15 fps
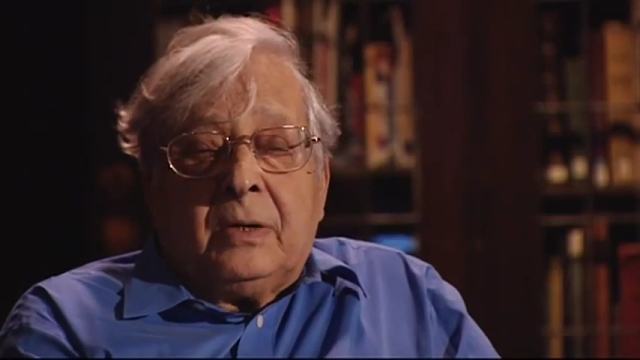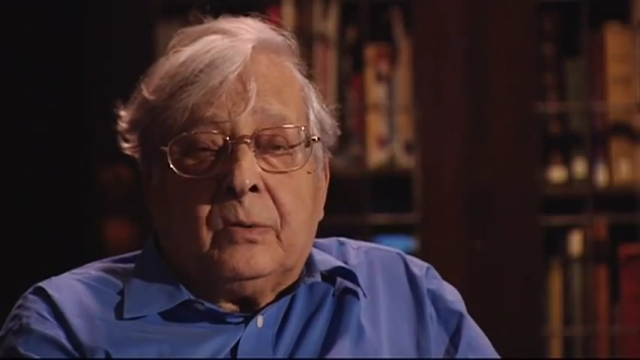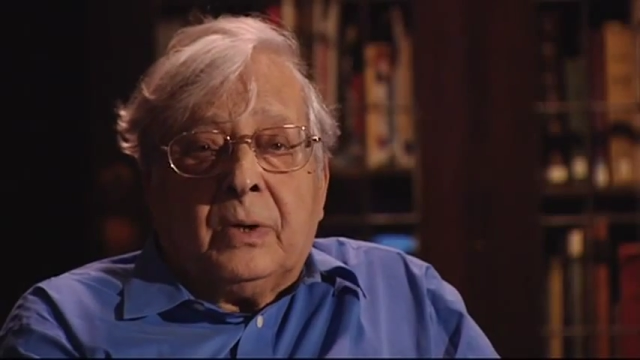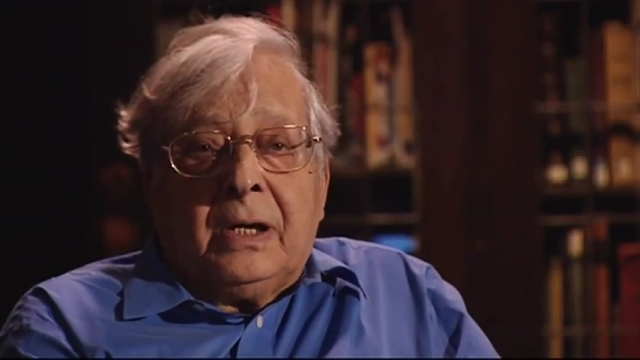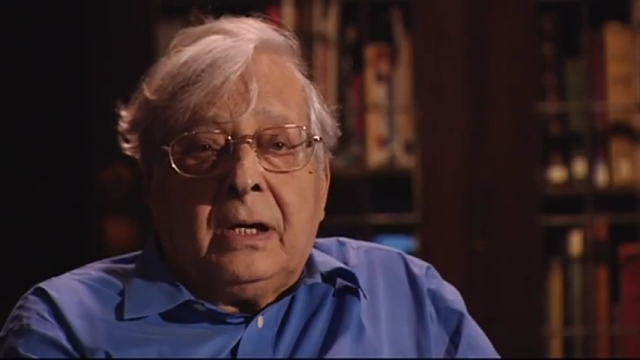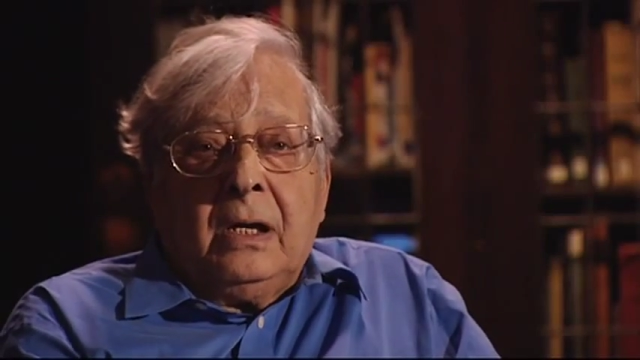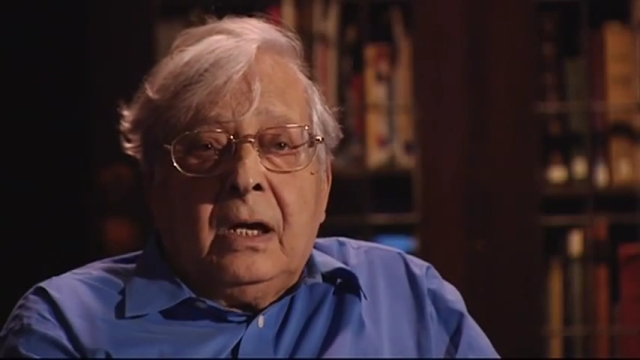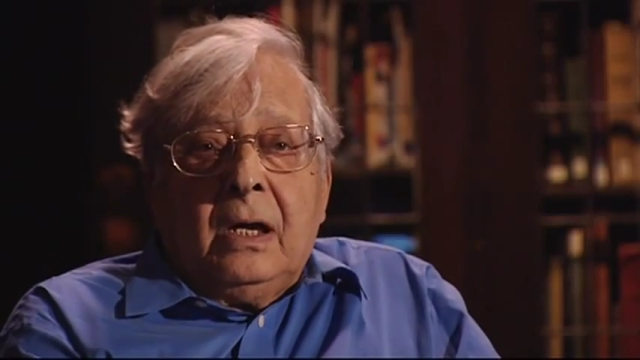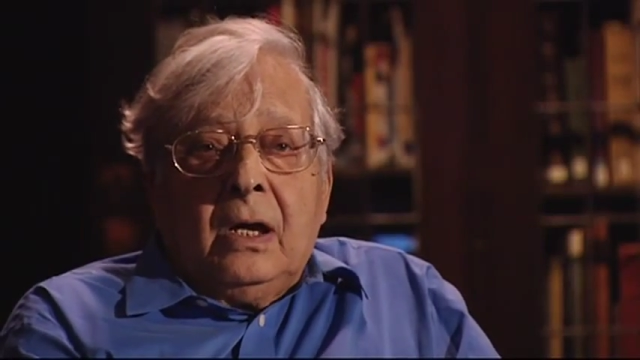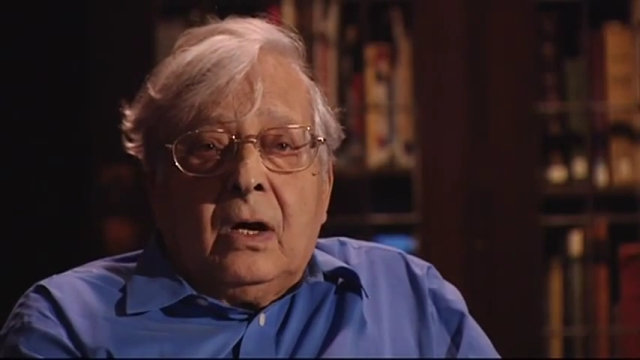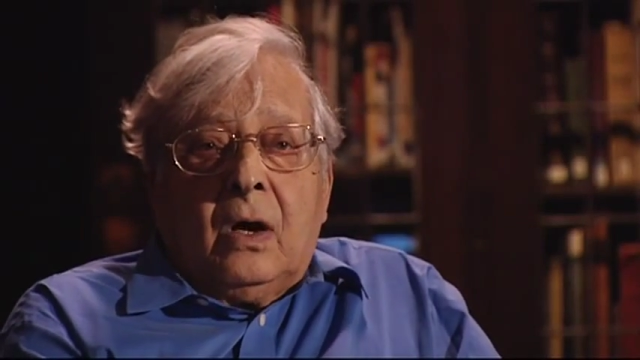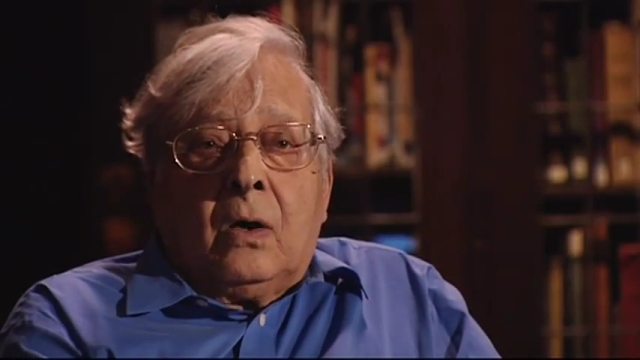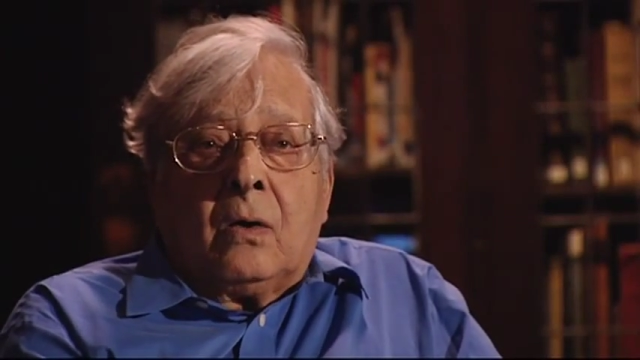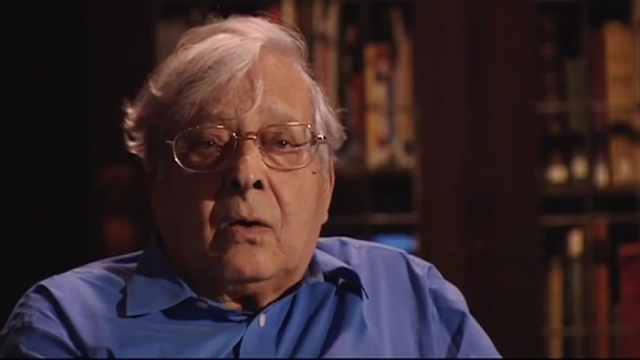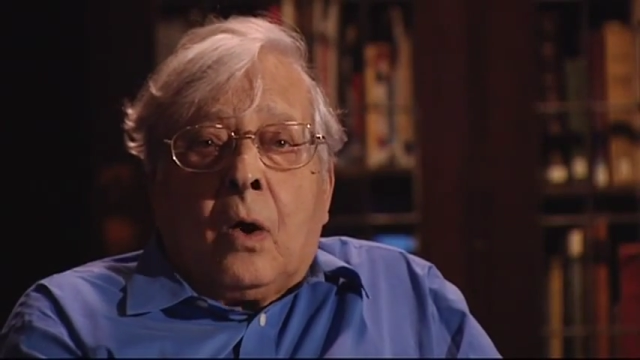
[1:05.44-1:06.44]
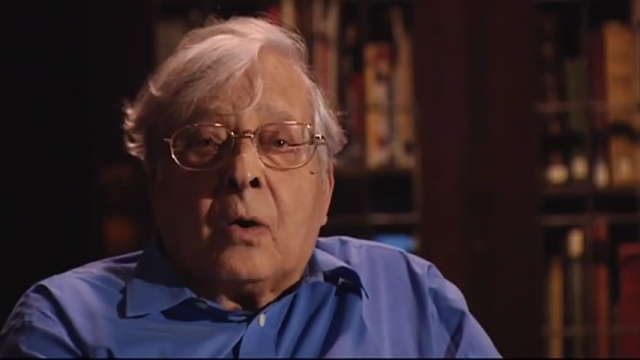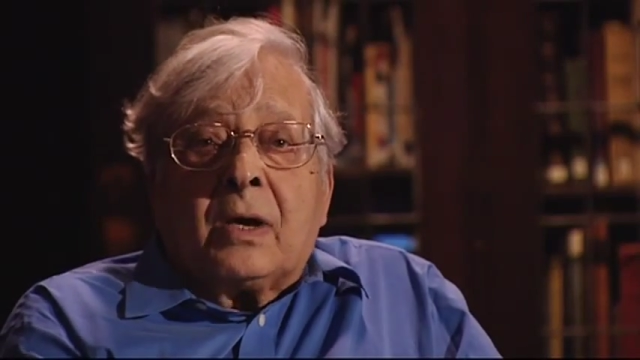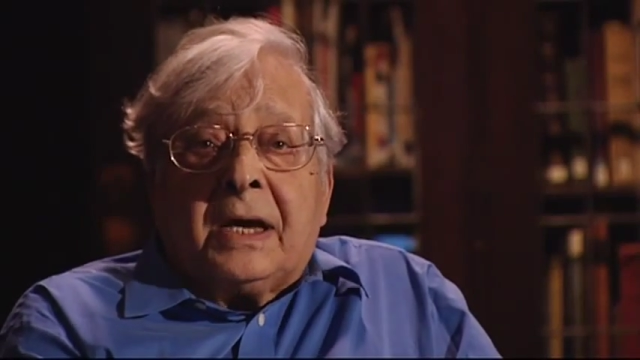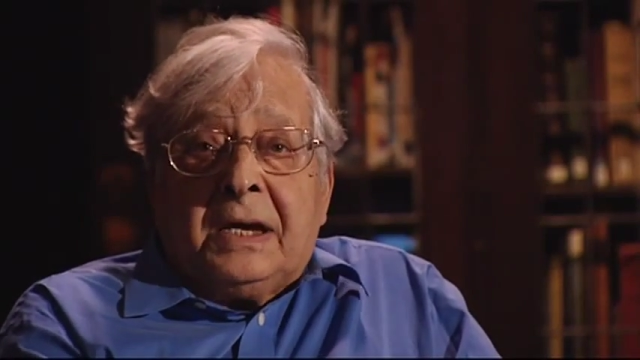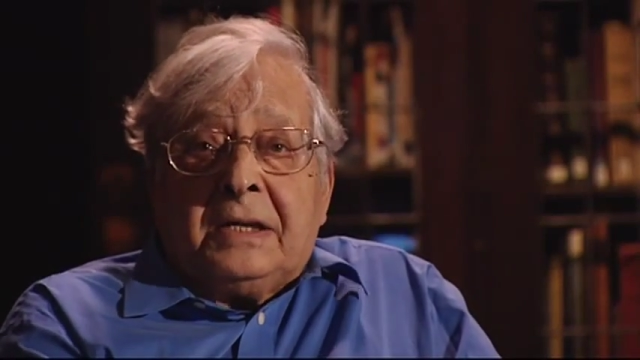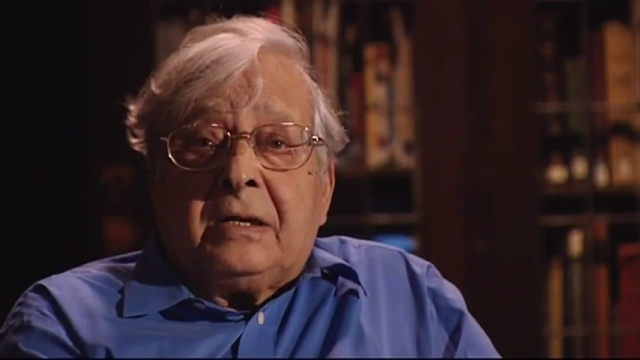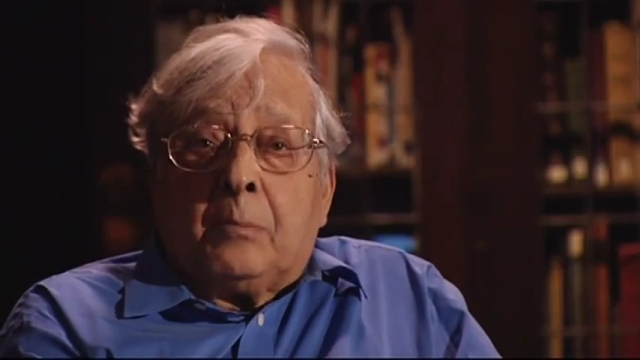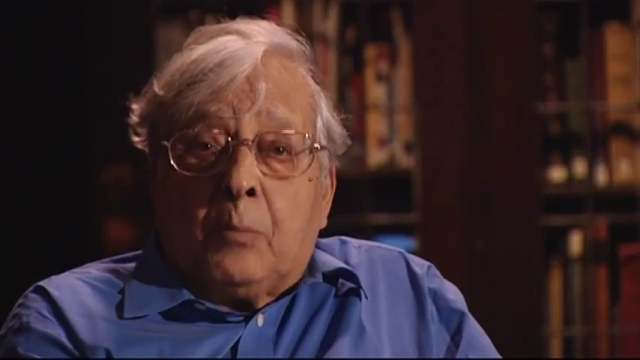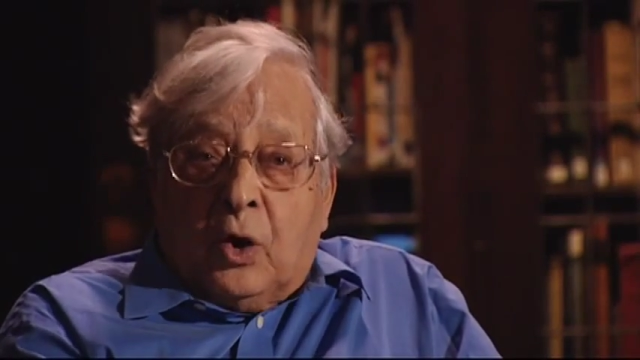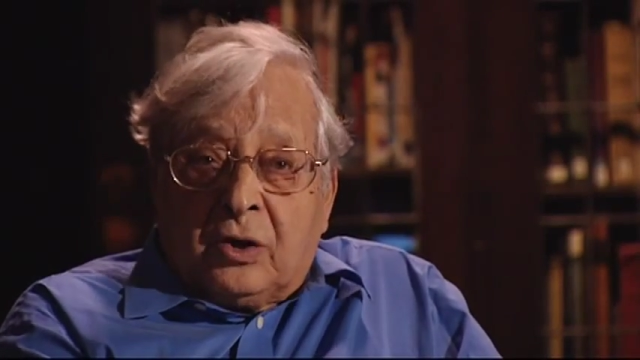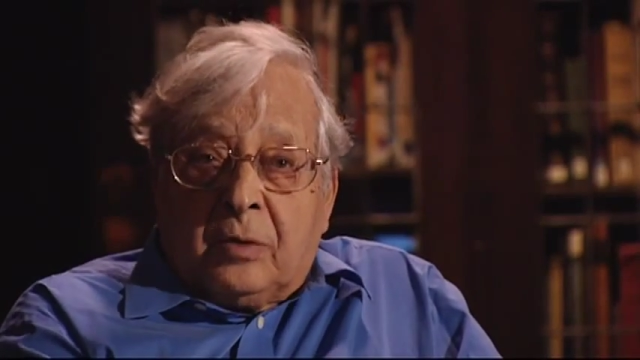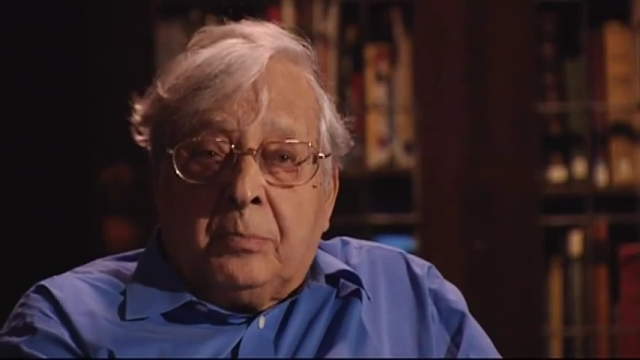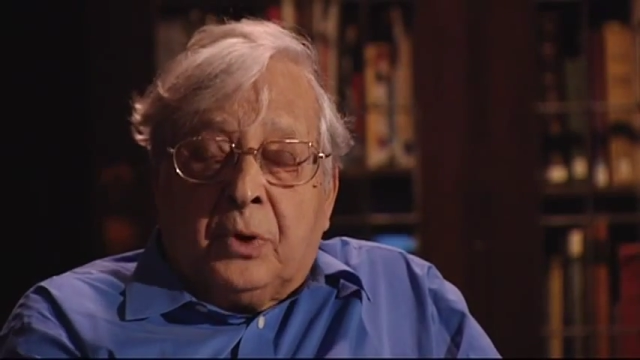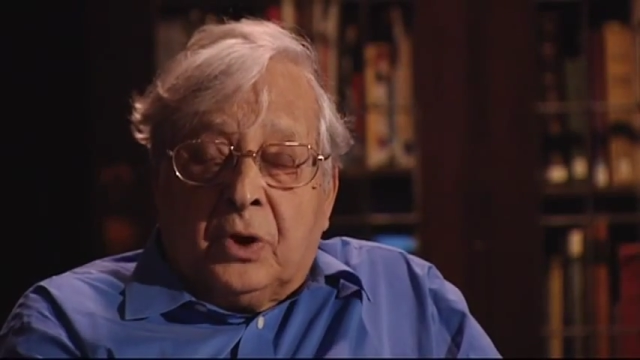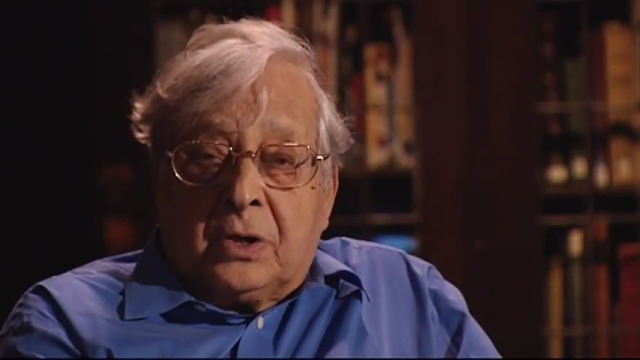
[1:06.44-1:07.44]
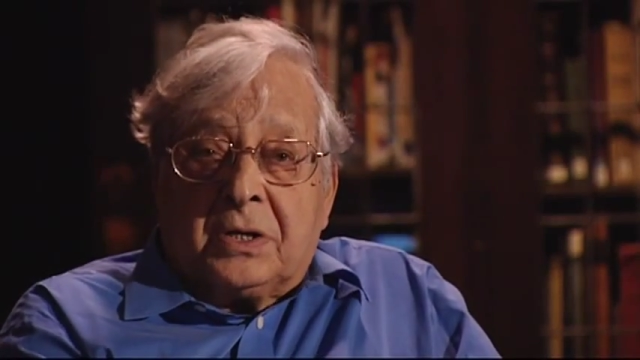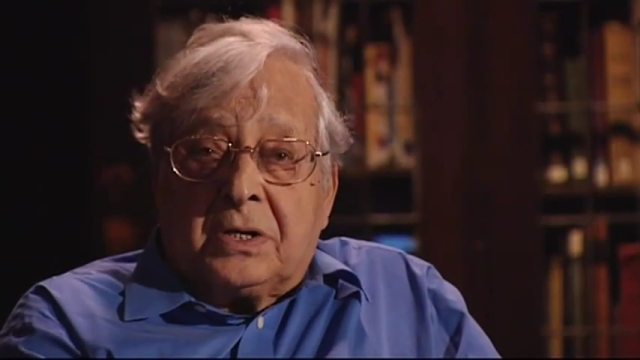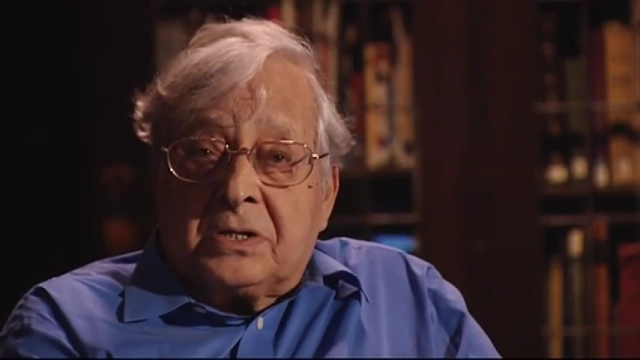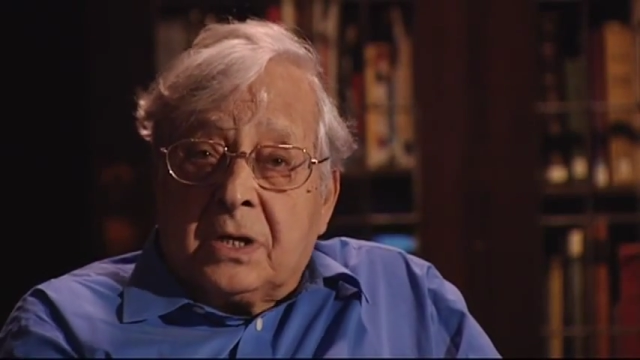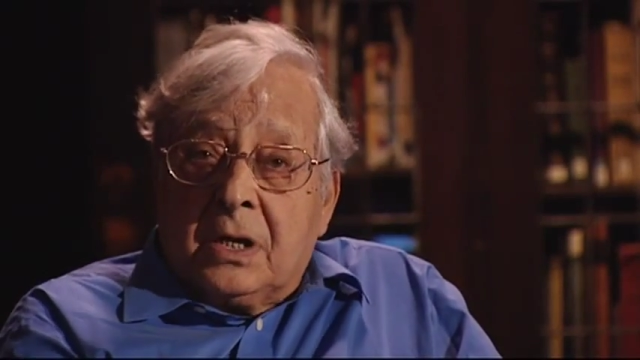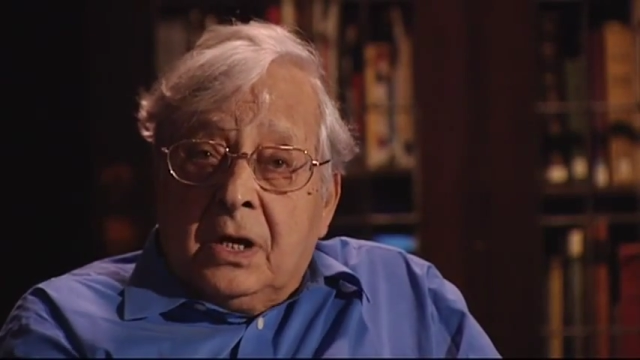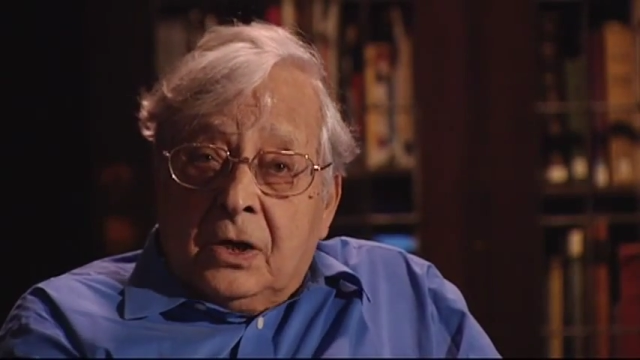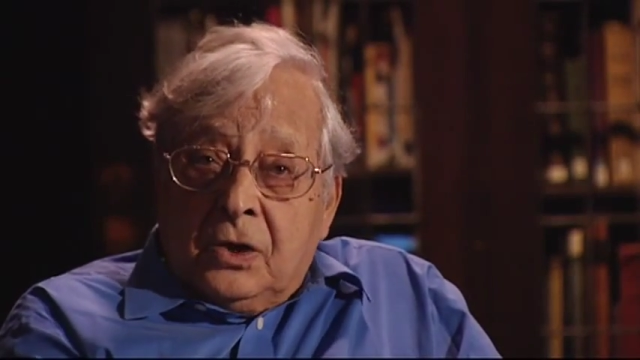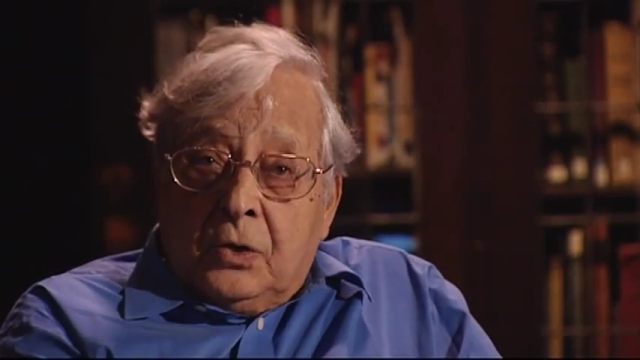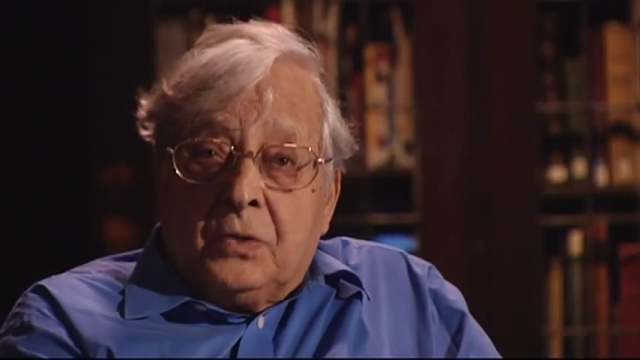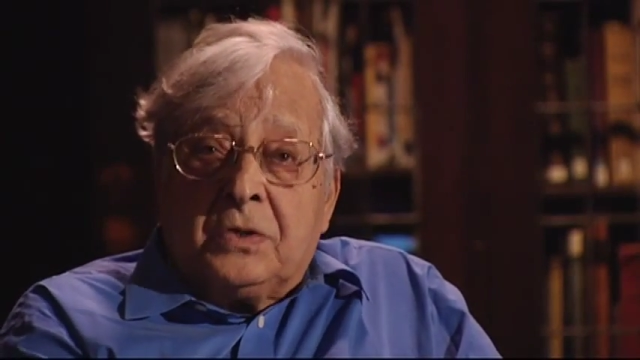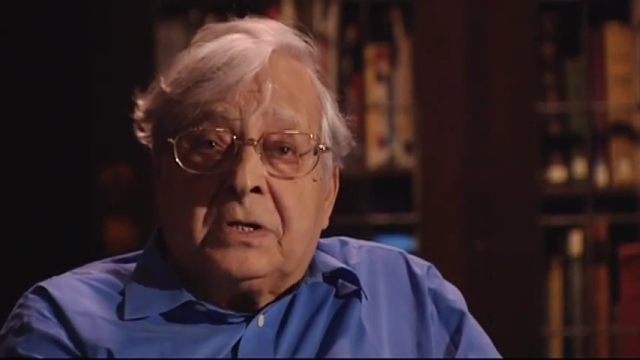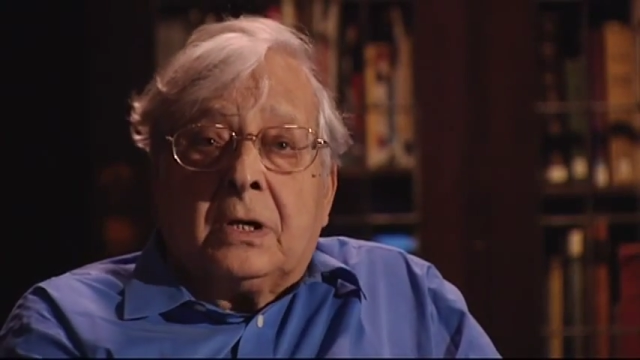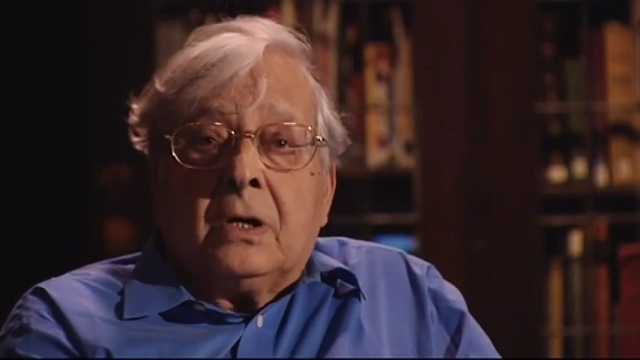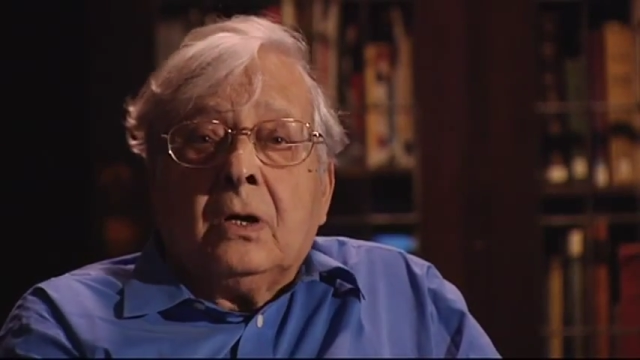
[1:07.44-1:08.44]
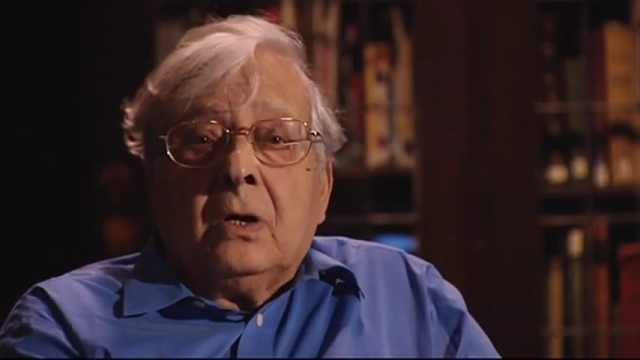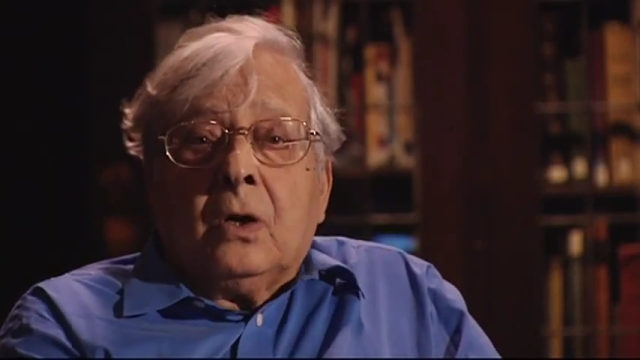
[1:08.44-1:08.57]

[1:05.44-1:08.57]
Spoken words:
them in a way, or creating modern buildings using